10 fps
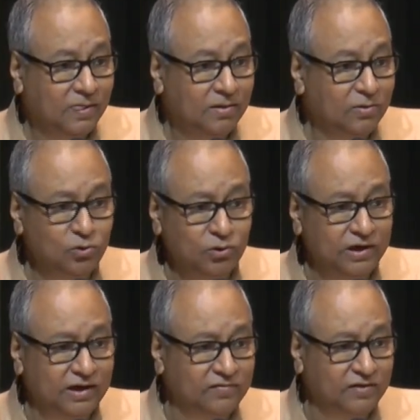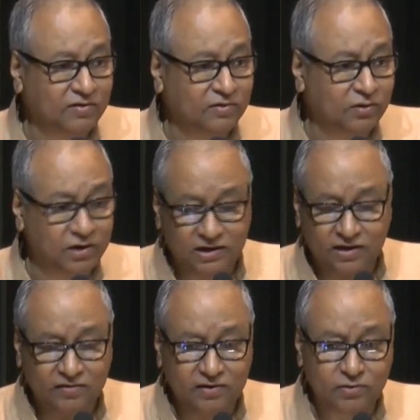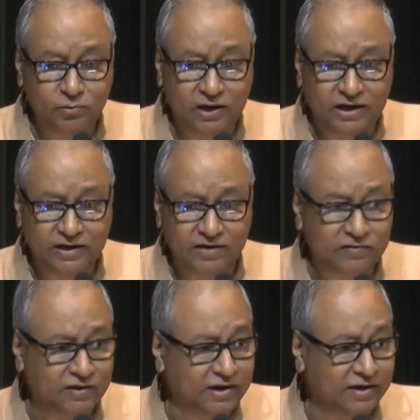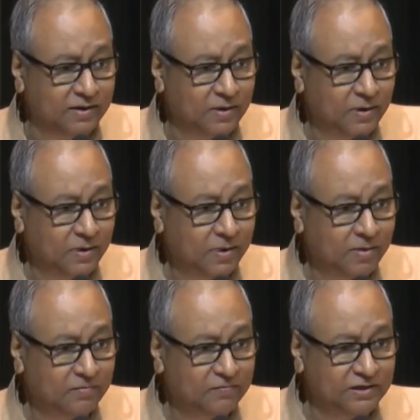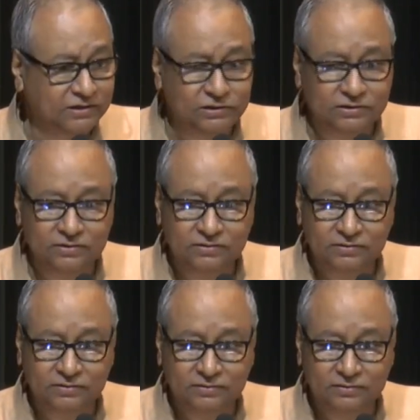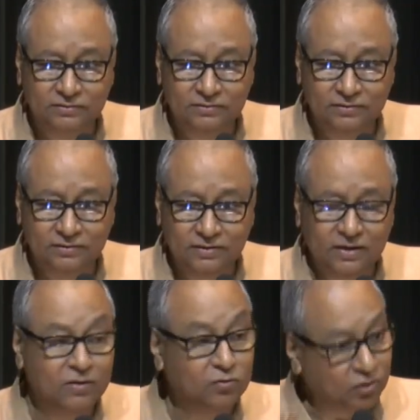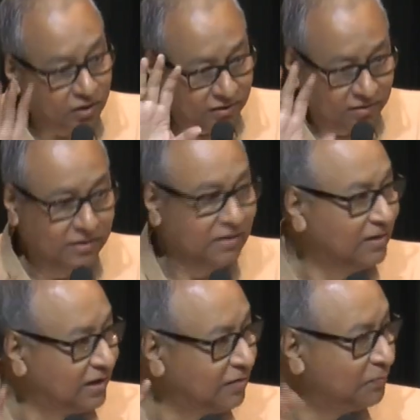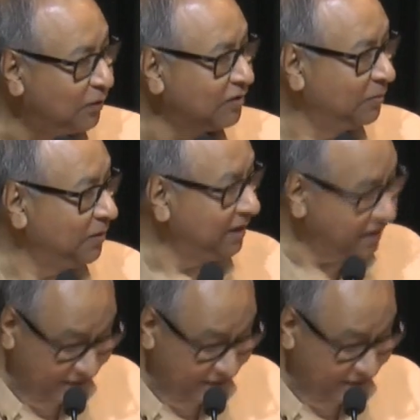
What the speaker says: You don't exist. Radha says you died yesterday. Finished. So this possibility